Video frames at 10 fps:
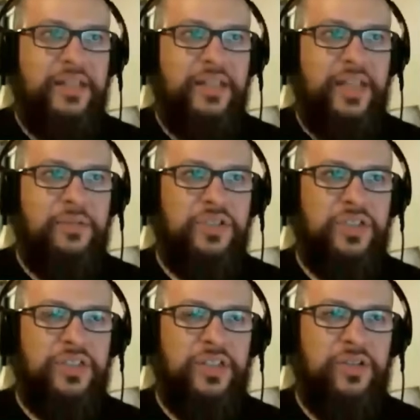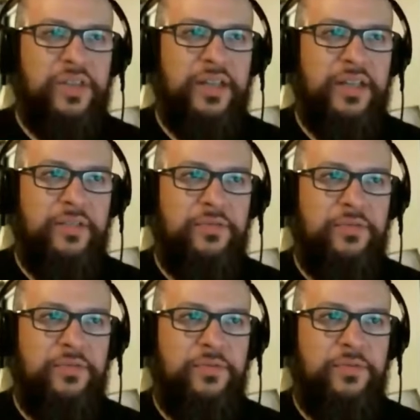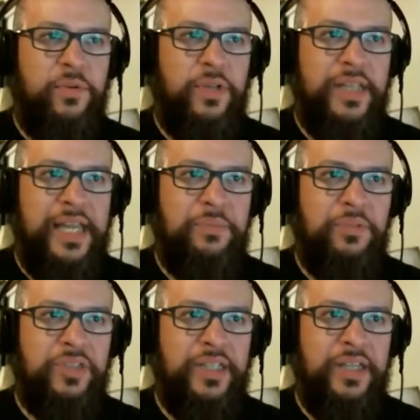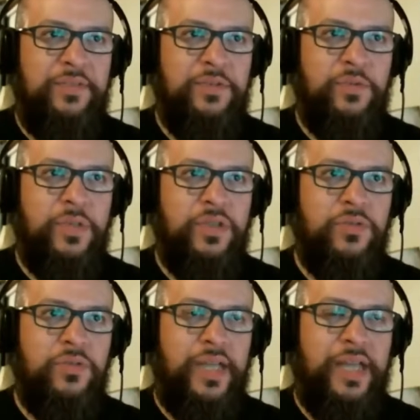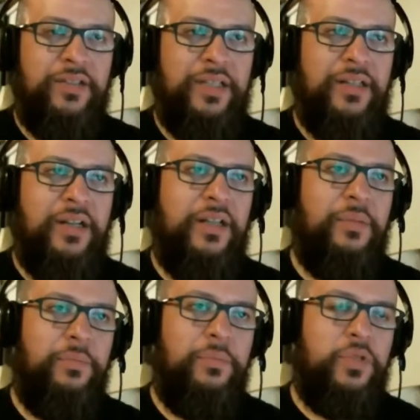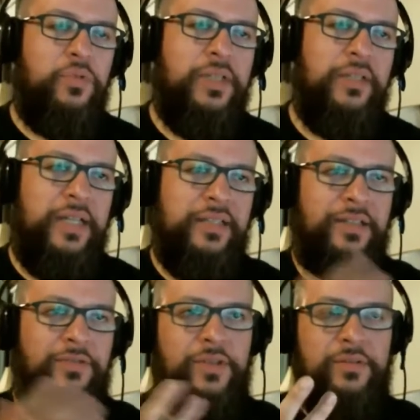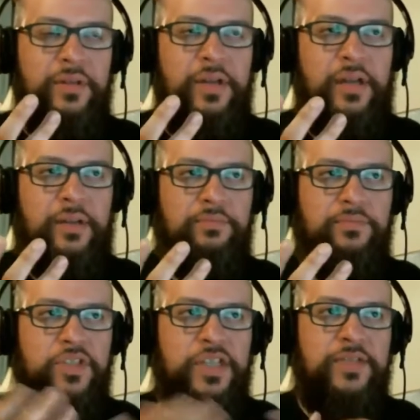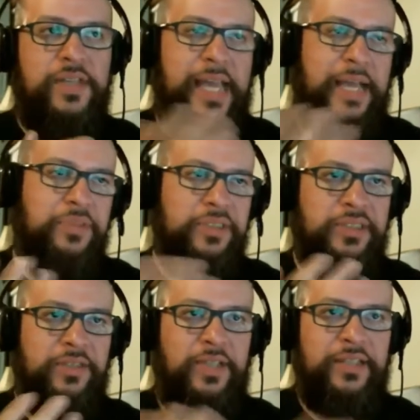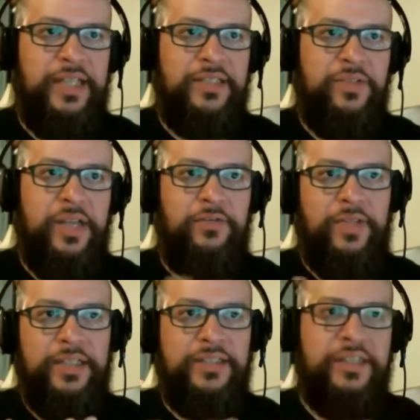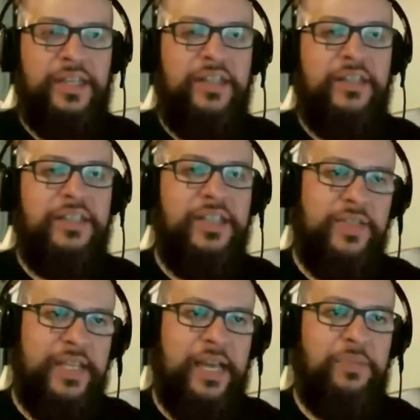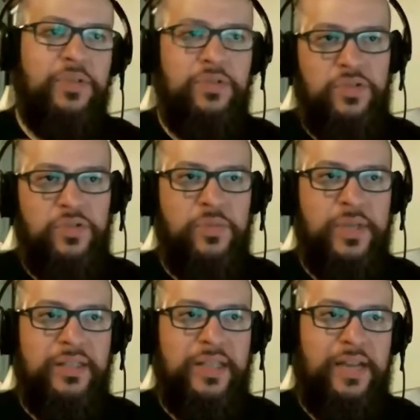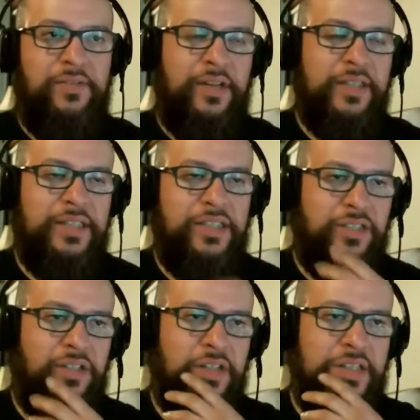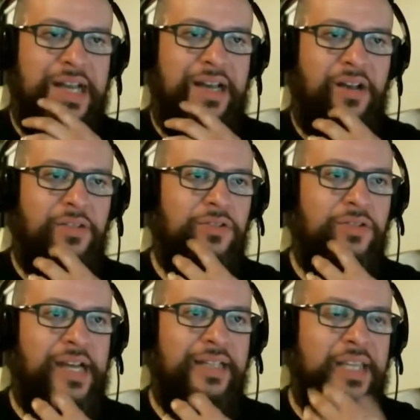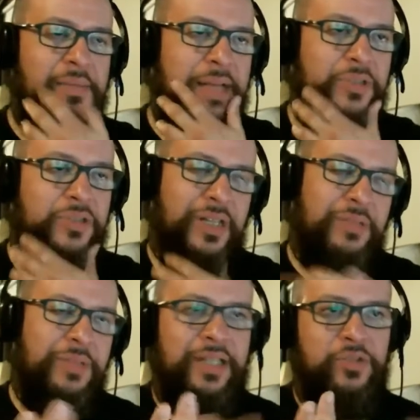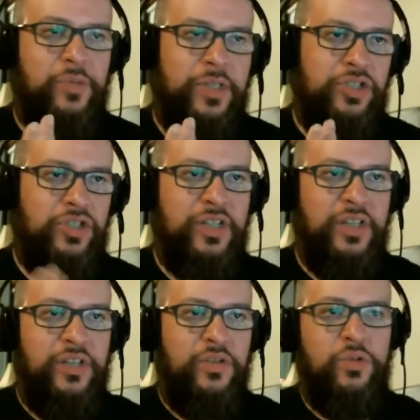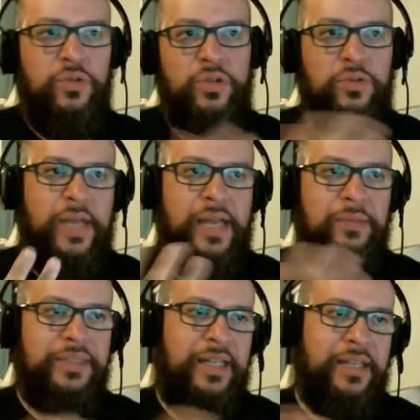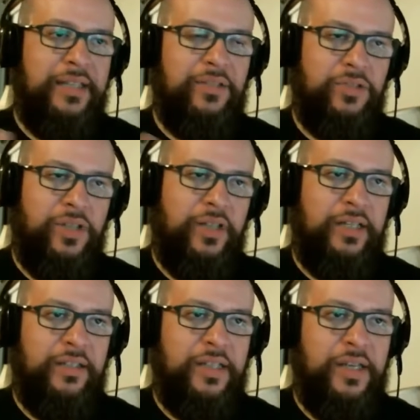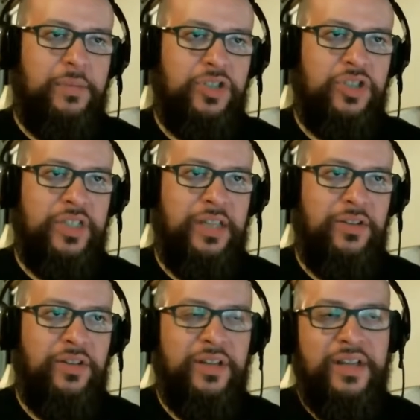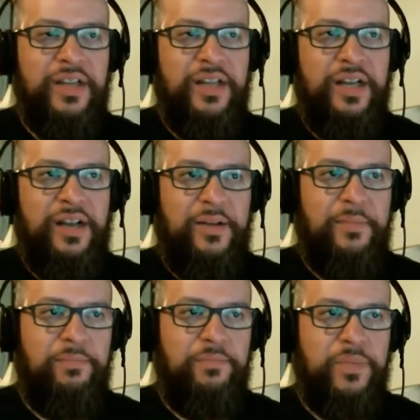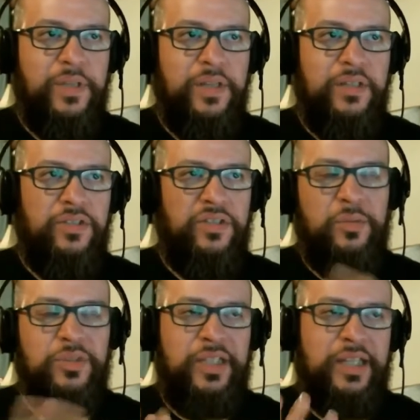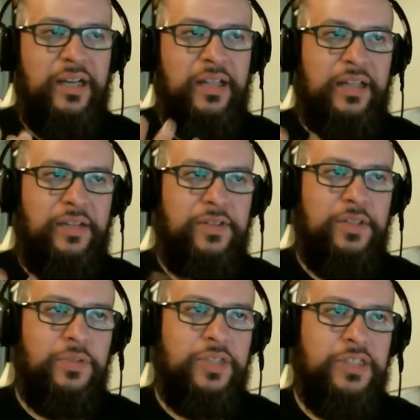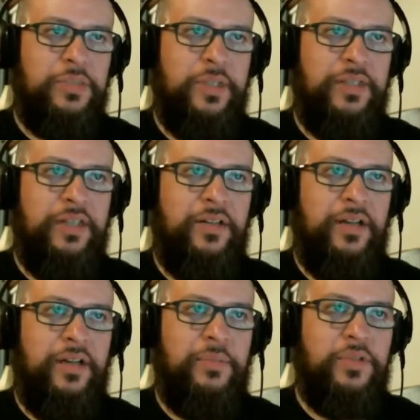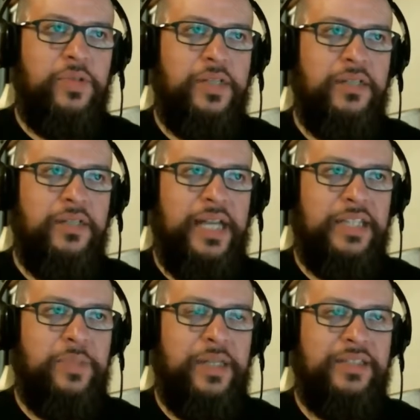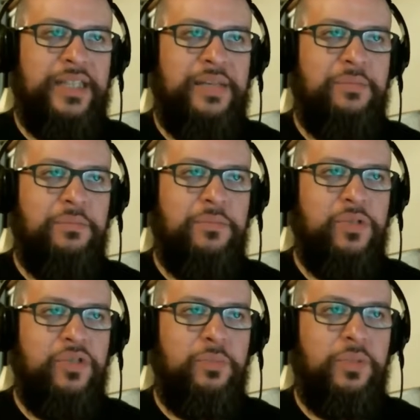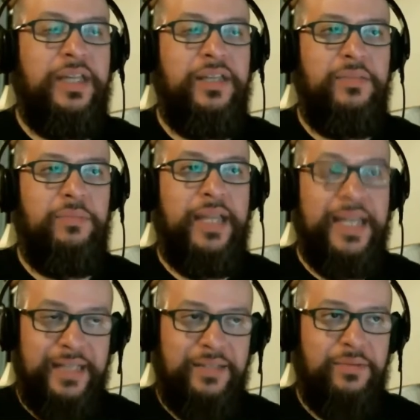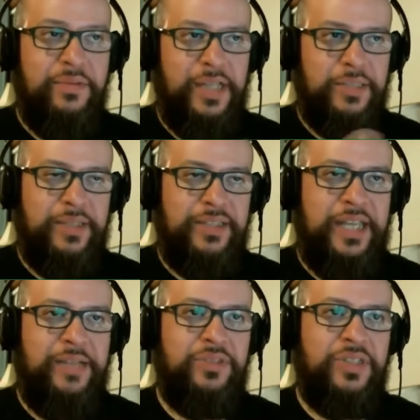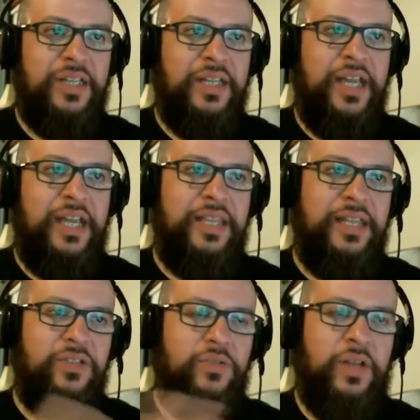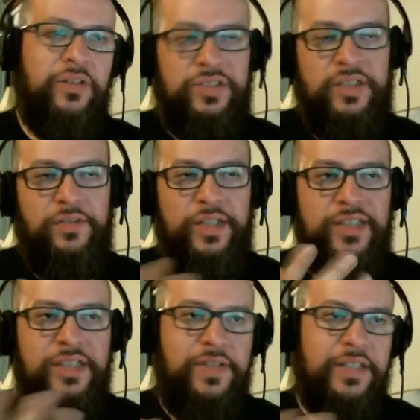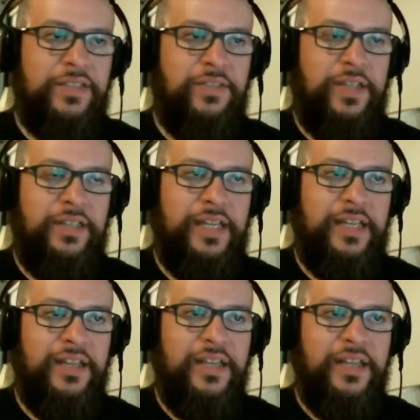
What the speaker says: It was just under, I think, like 48% when you calculate it all up between like the different TV apps and stuff like that. So Netflix, the TV app, YouTube, and then they have a section called other non-game apps. So that'd be like Twitch, Hulu, Amazon. I think those all like kind of bunched together. So it's almost like a 50% split there between Xbox game playing Xbox games and then doing other stuff like TV and stuff like that.